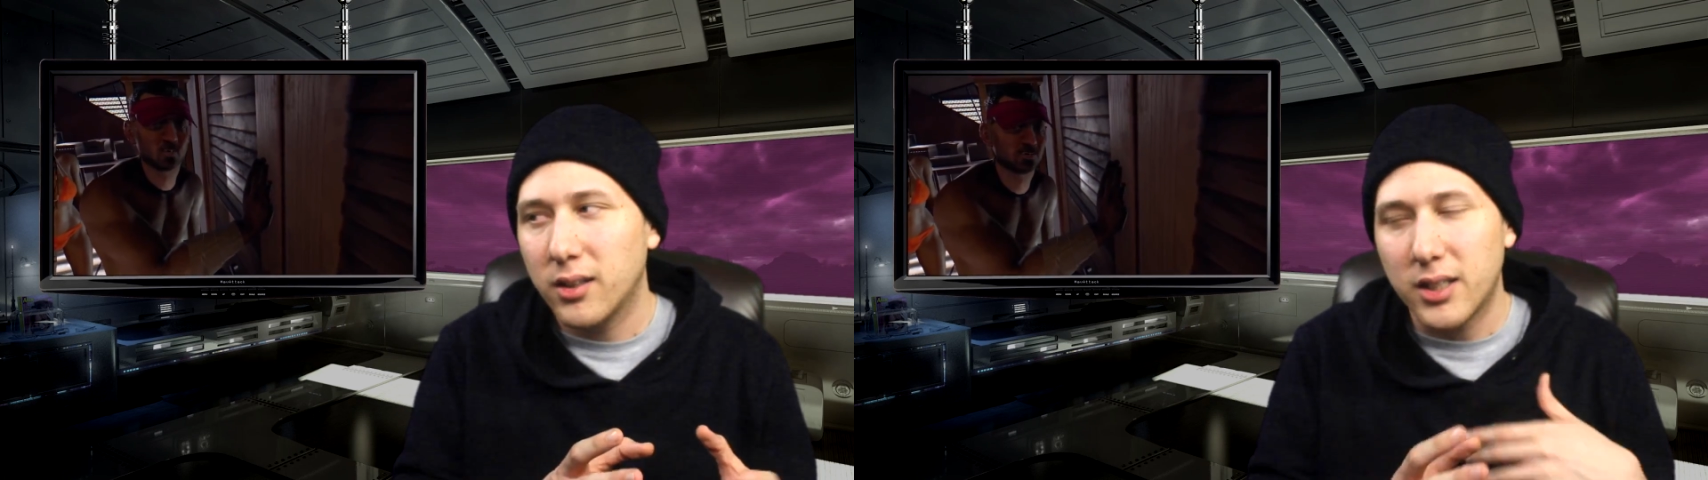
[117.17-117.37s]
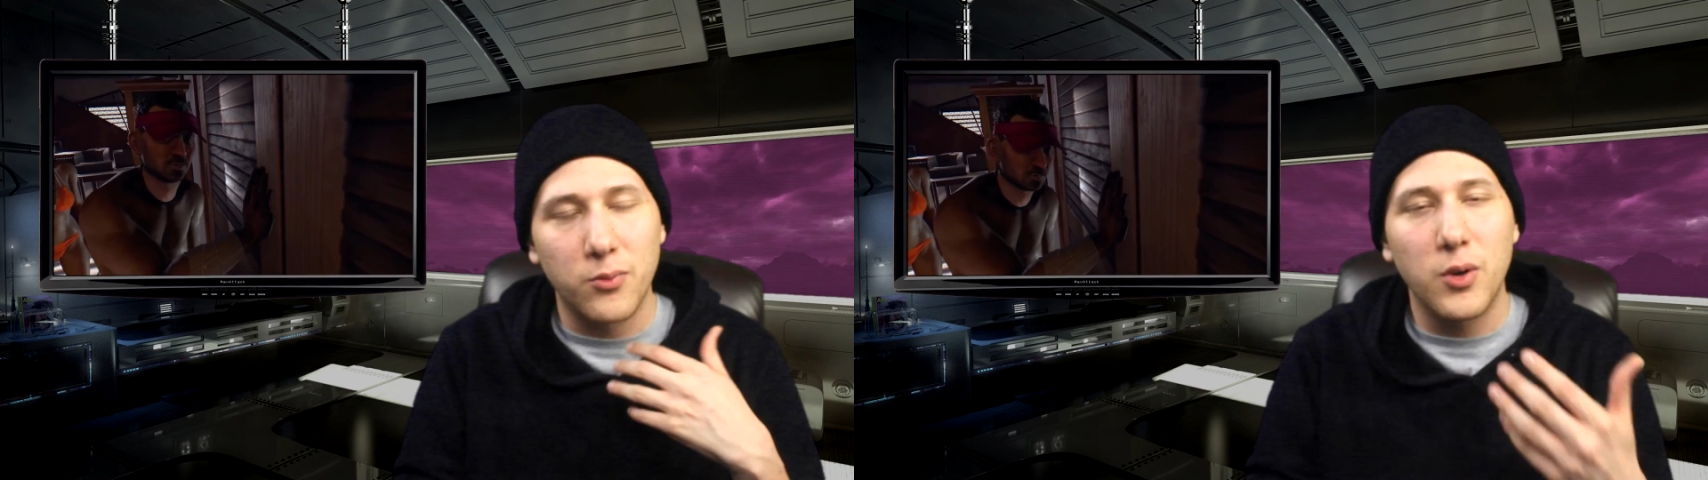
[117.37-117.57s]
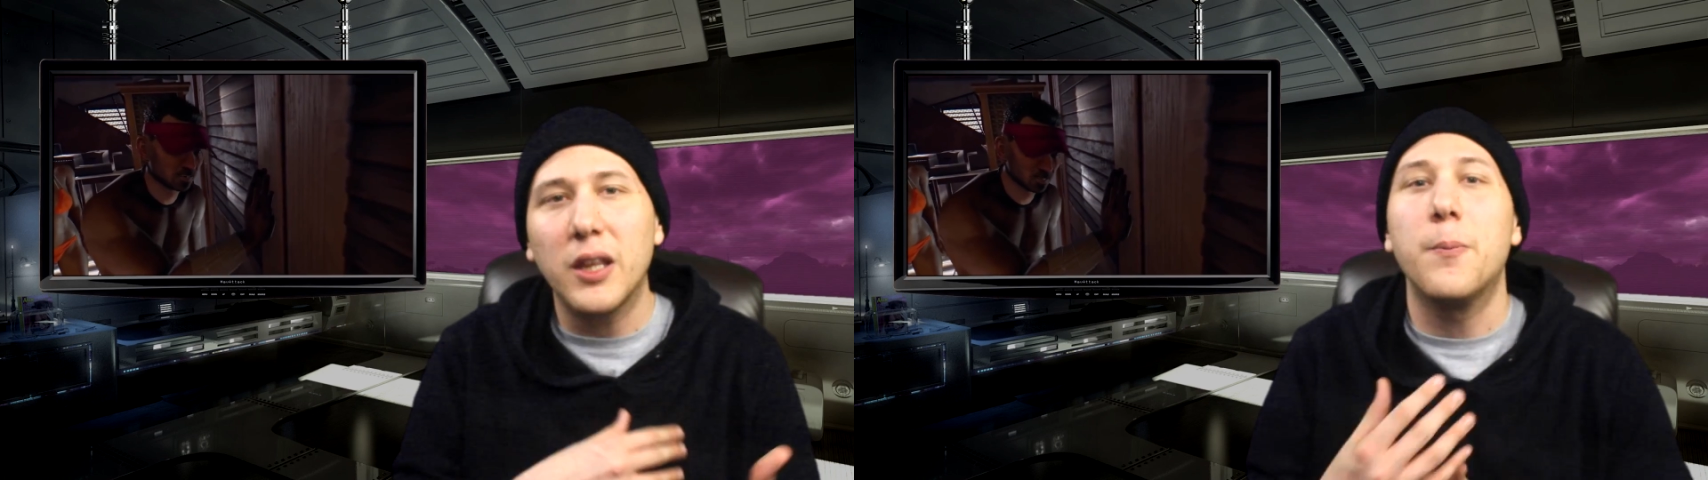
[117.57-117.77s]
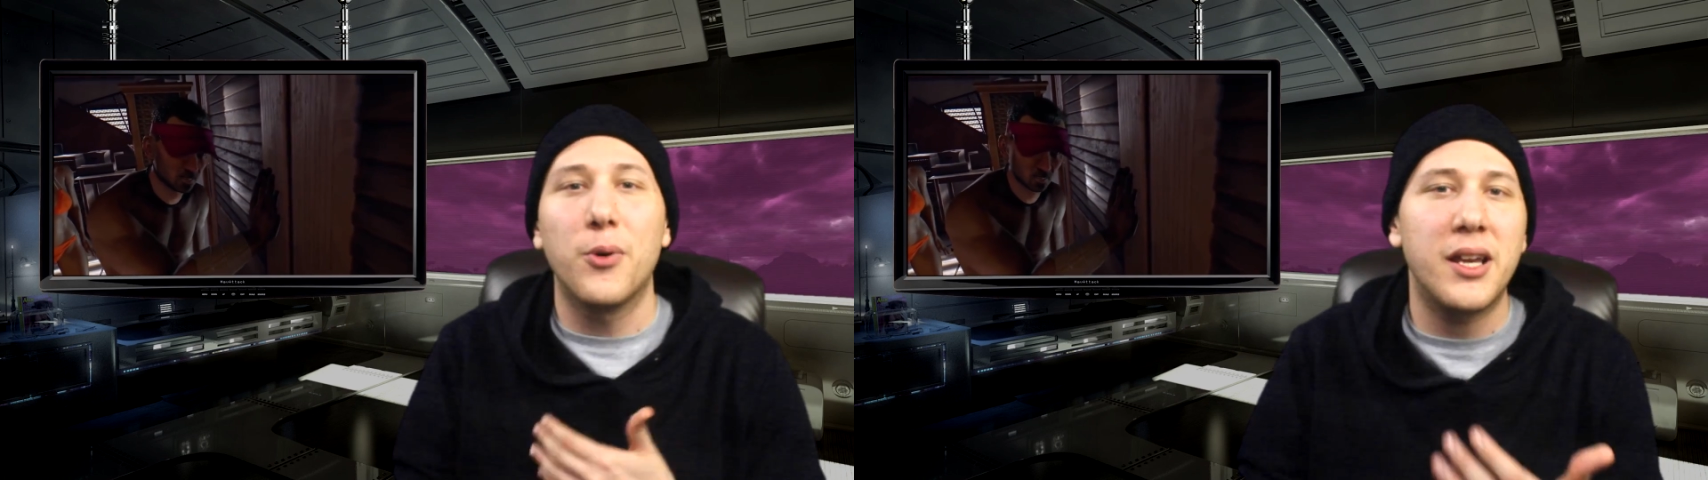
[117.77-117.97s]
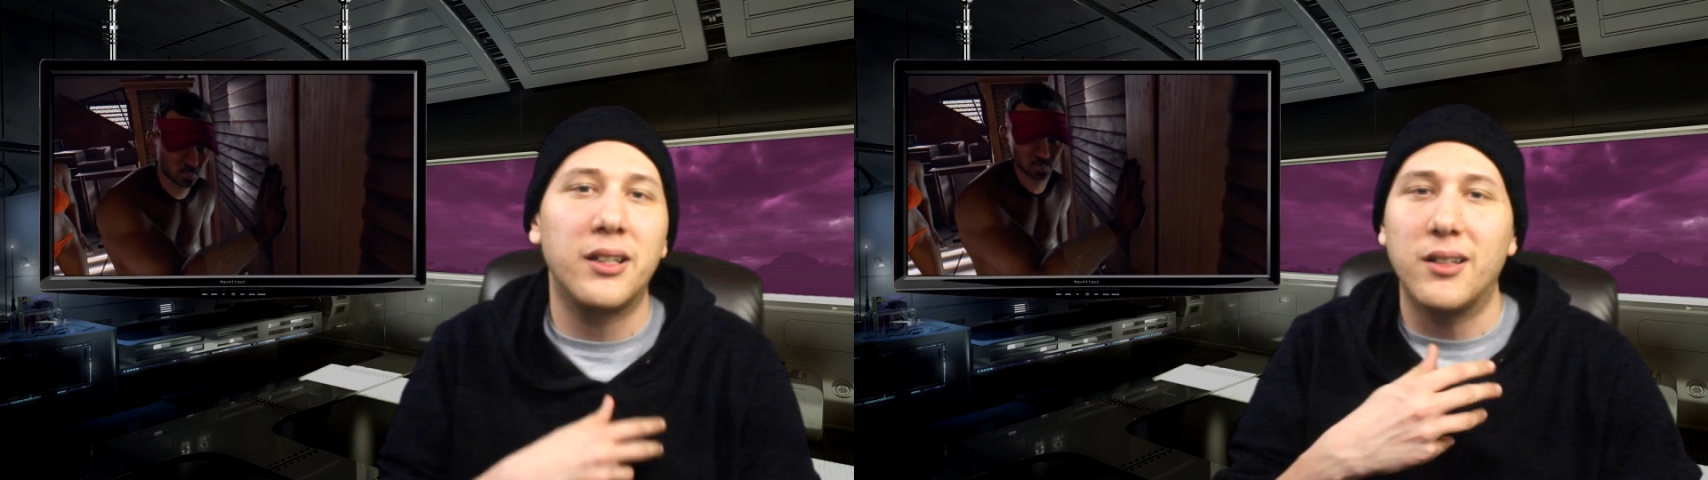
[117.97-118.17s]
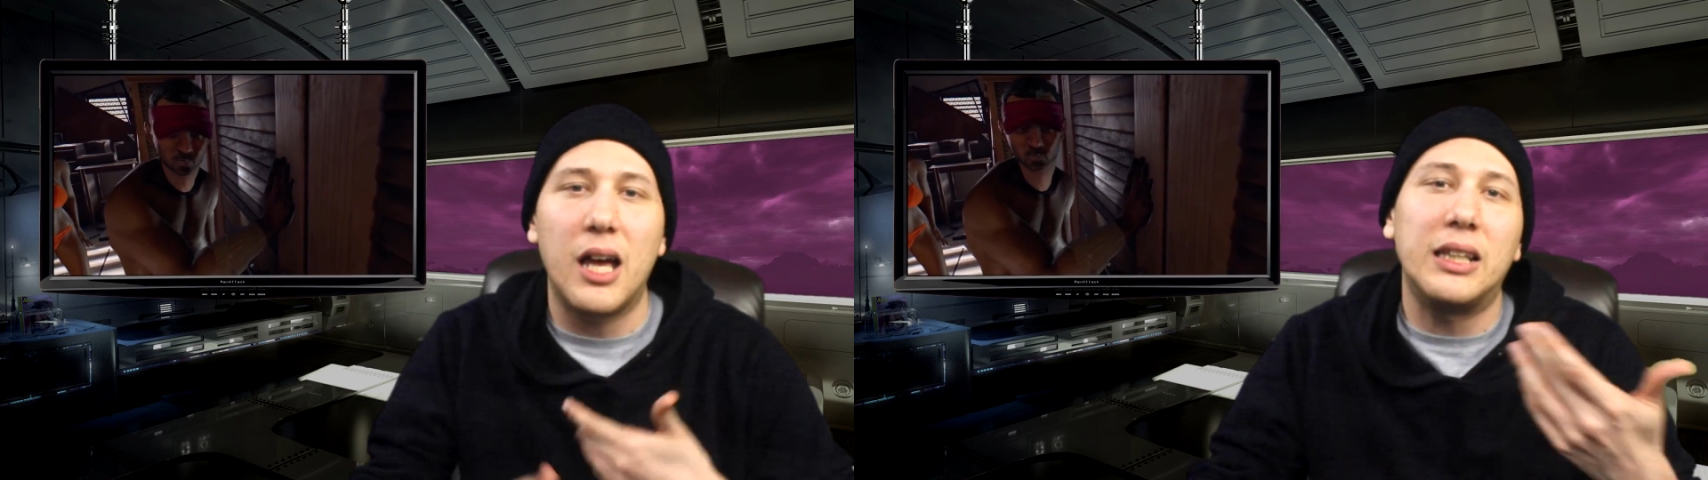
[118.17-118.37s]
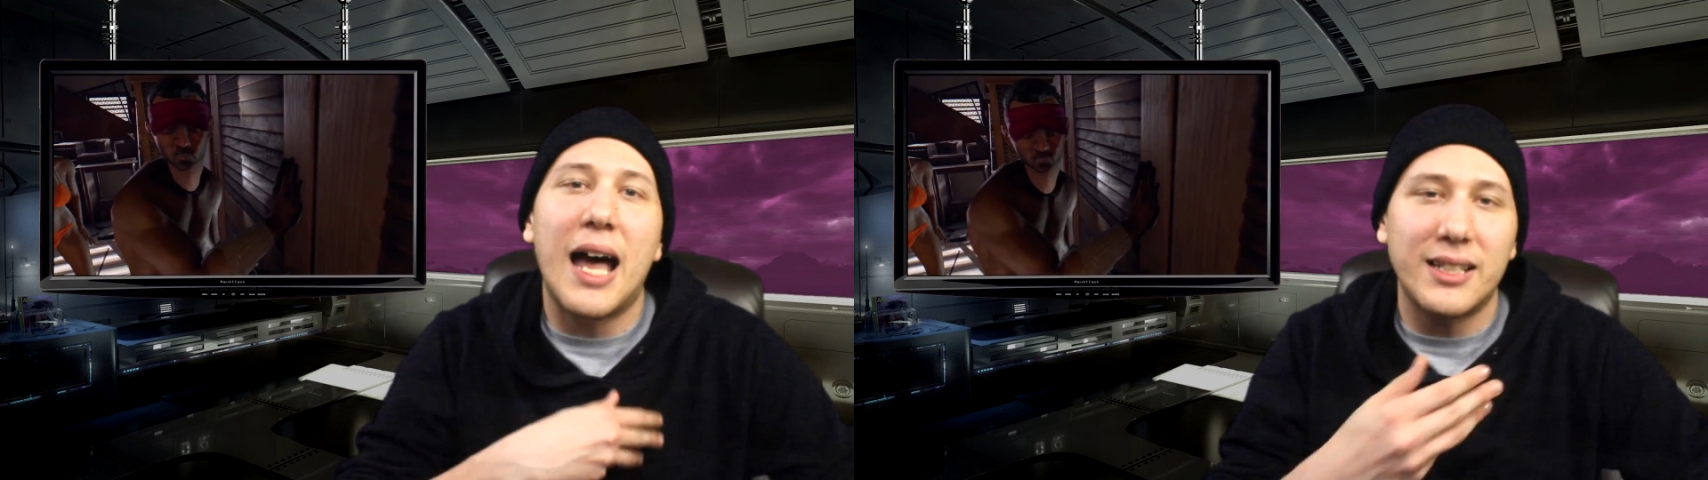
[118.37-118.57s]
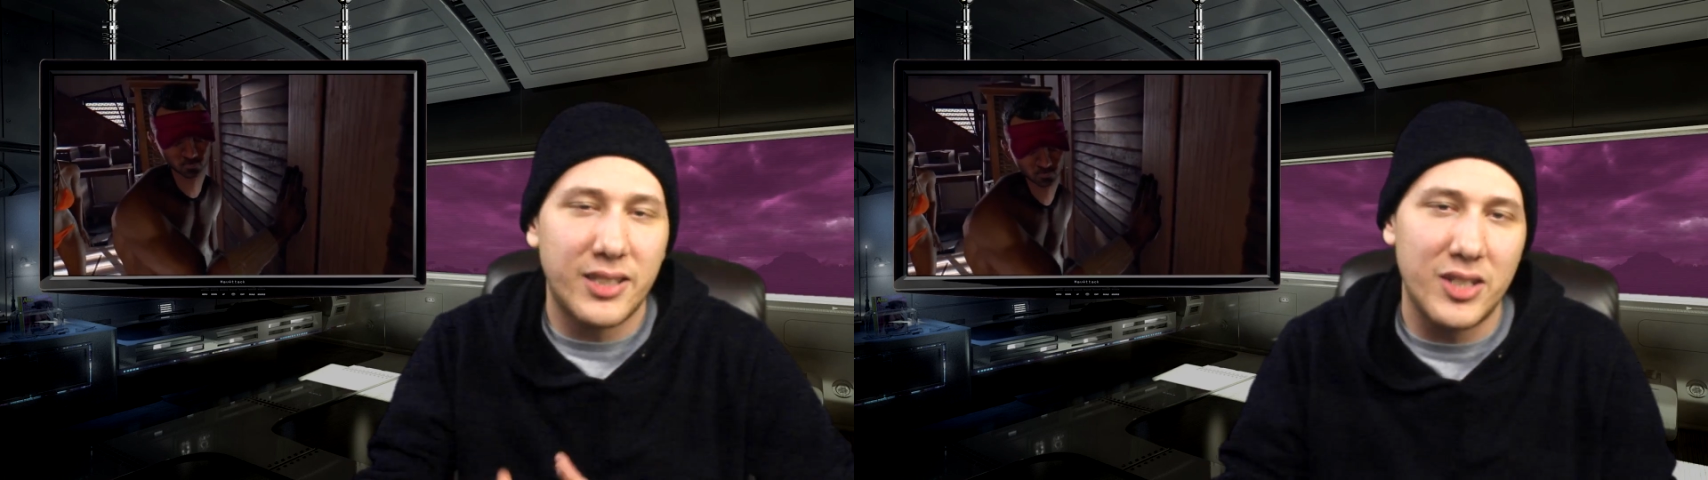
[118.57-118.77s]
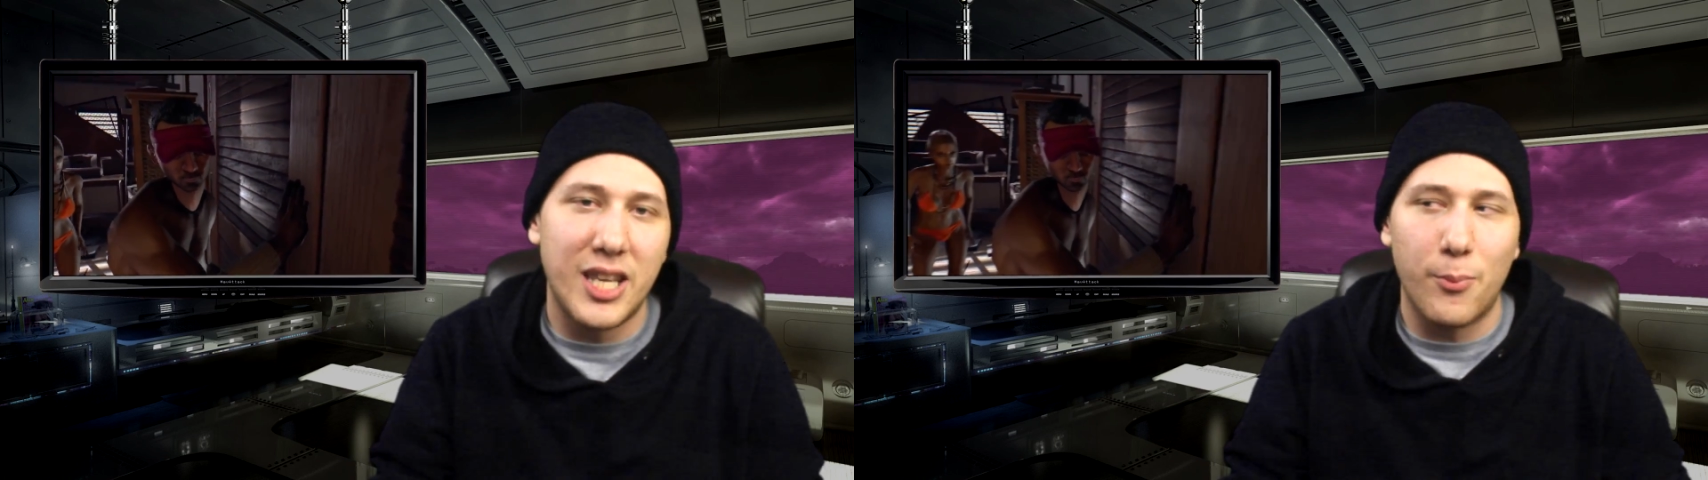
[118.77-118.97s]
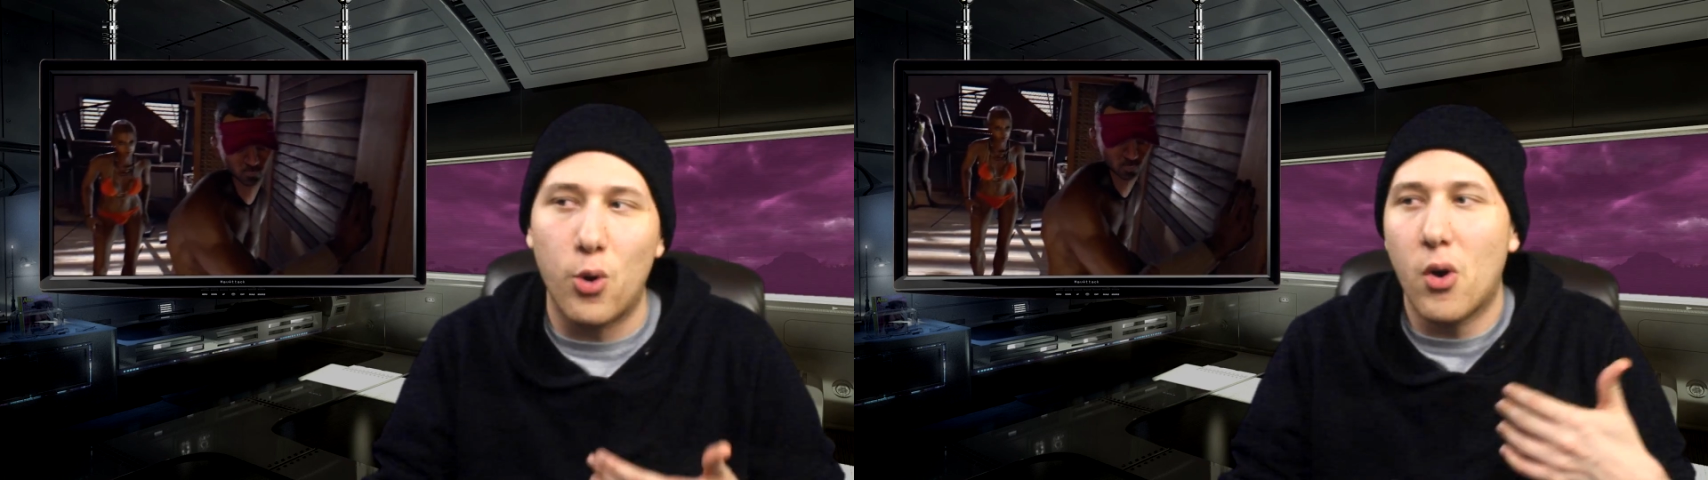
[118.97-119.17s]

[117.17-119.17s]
can really bring a lot to the table,